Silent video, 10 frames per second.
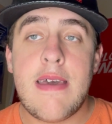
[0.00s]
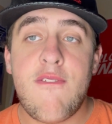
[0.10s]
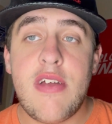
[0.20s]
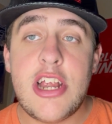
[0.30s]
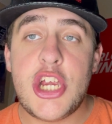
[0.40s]

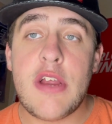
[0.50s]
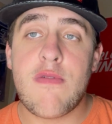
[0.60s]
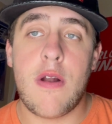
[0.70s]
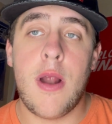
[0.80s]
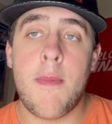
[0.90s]
Finishing
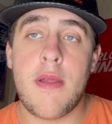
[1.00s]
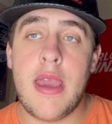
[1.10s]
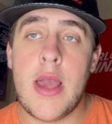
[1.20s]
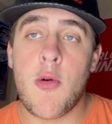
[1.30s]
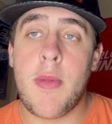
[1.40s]
runner-up to
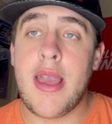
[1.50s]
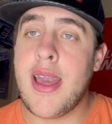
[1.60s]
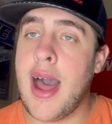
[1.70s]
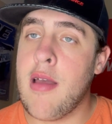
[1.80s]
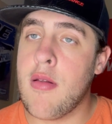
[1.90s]
him will be
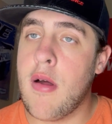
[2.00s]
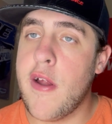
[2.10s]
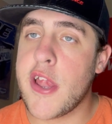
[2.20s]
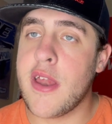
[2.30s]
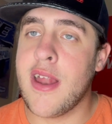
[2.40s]
Kyle
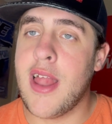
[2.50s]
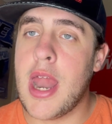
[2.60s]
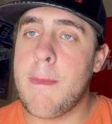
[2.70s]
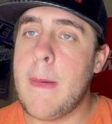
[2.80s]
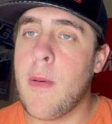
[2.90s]
Larson. Now, a lot
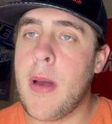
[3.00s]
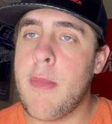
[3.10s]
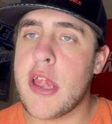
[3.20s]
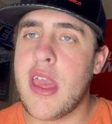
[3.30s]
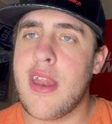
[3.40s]
of people might be
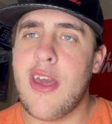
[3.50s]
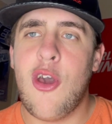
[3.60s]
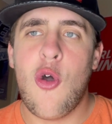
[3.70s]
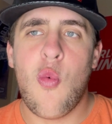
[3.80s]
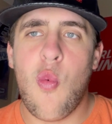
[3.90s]
saying,
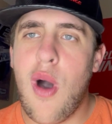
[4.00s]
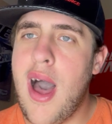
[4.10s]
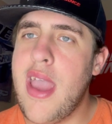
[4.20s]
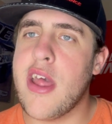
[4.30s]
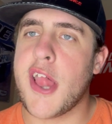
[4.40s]

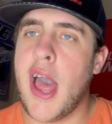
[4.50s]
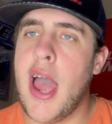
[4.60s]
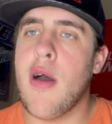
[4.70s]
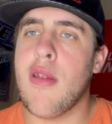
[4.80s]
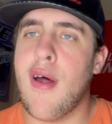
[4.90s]
why is
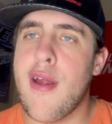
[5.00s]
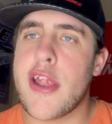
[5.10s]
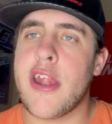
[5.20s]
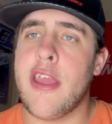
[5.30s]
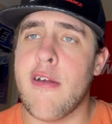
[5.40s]
Kyle
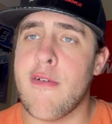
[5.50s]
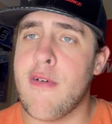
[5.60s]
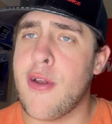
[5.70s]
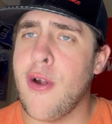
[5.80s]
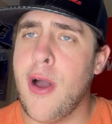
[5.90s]
Larson your
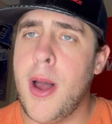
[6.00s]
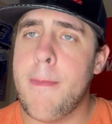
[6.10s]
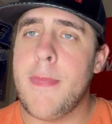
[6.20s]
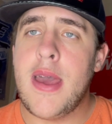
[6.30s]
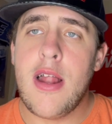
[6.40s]
runner-up?